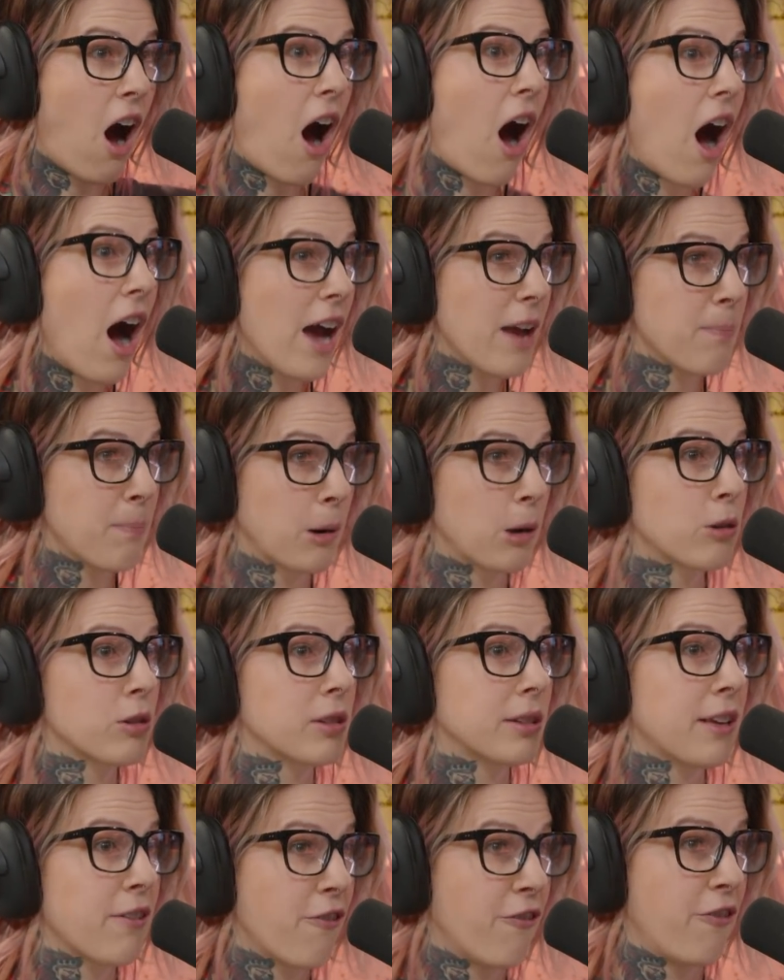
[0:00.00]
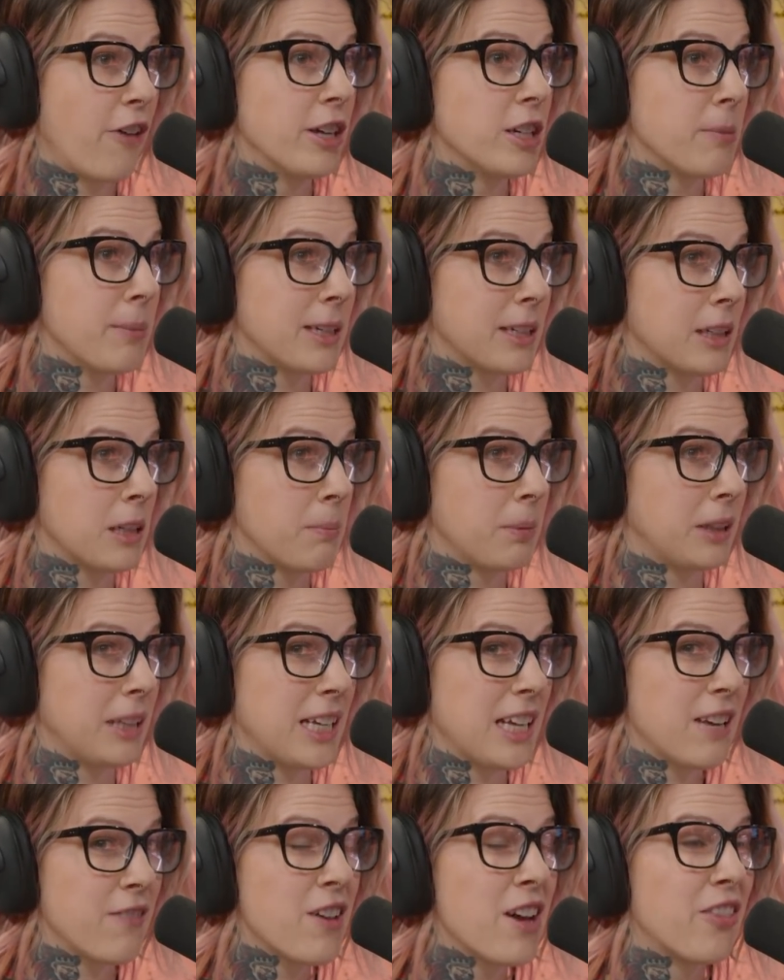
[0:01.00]
I personally fundamentally
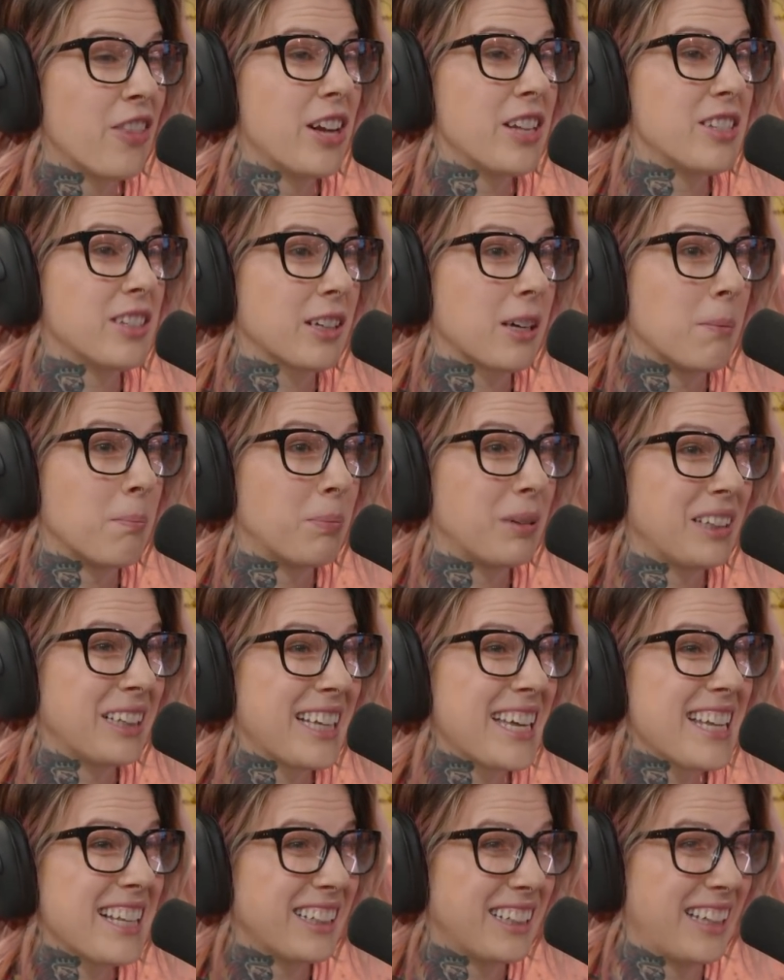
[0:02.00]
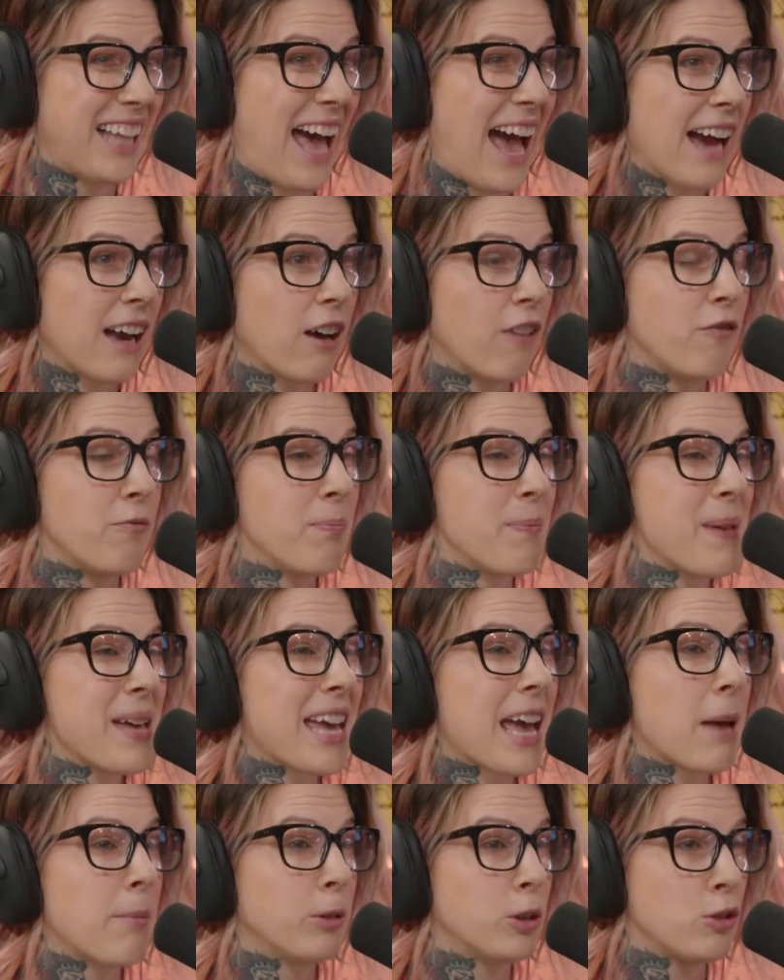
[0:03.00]
believe that it's a complete lack of
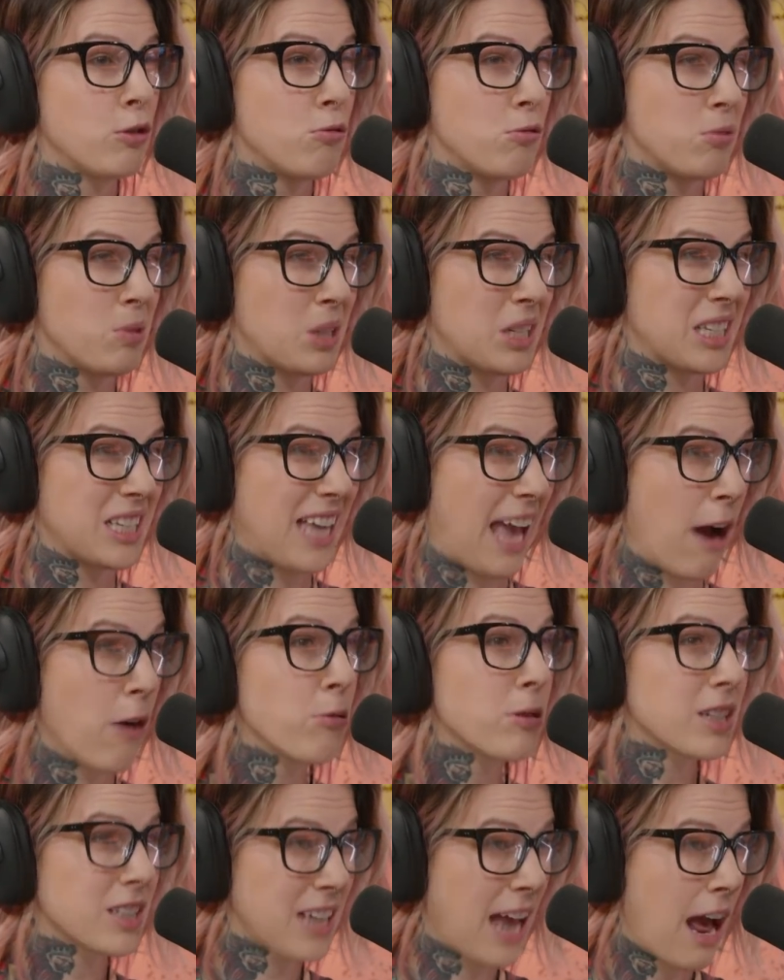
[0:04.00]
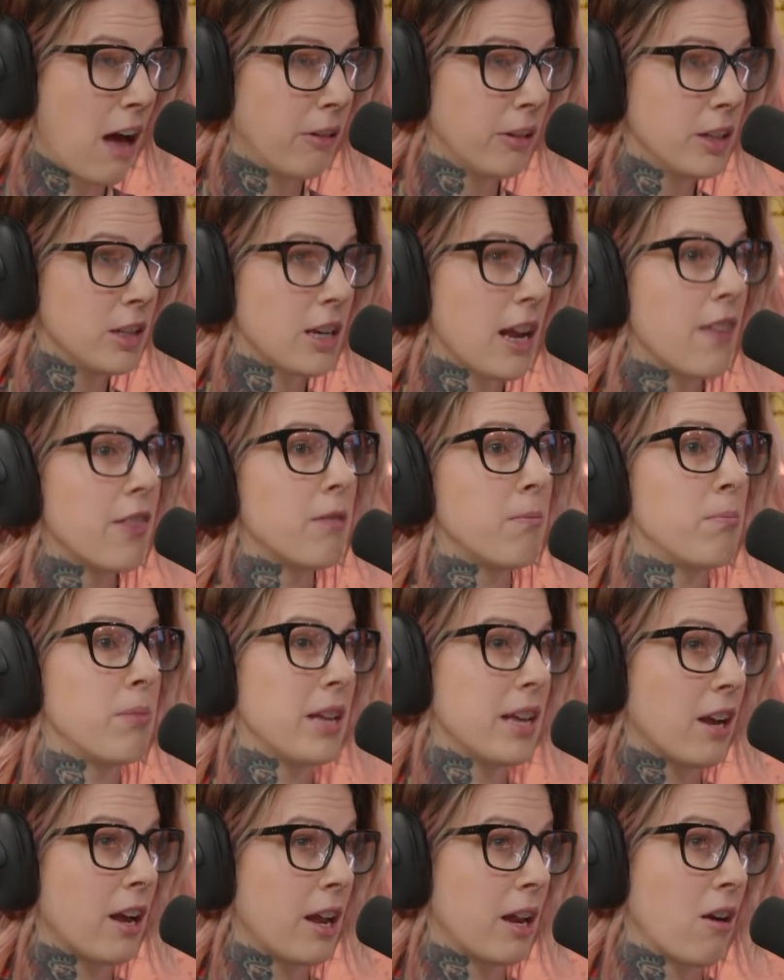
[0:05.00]
being able to scout talent and then
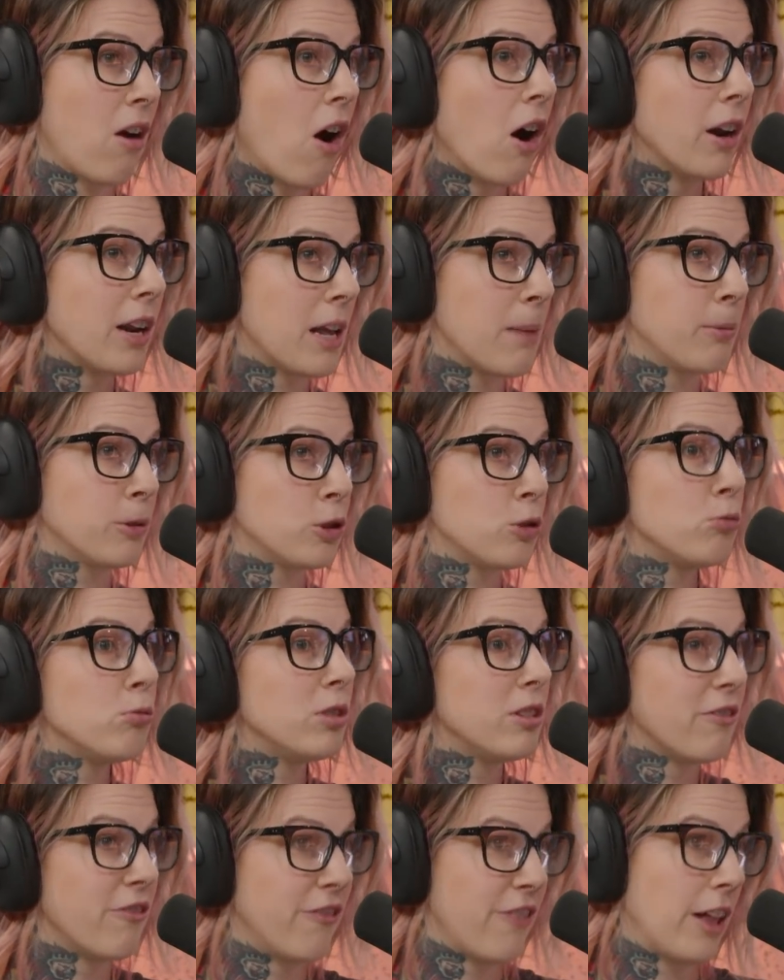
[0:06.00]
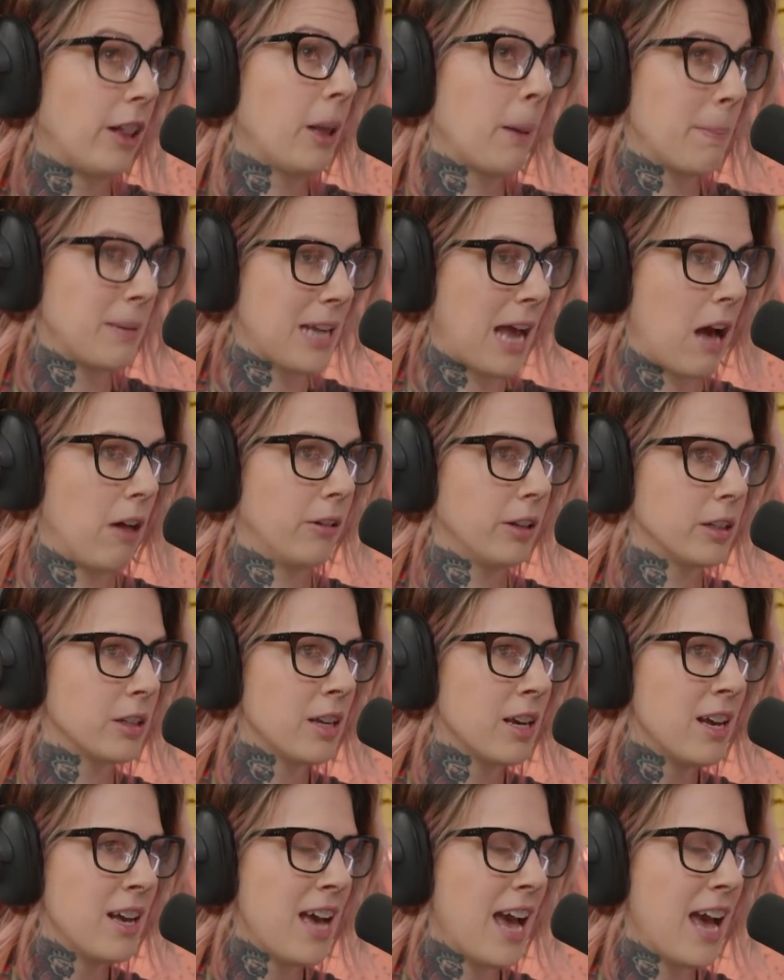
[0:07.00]
being unable to develop talent.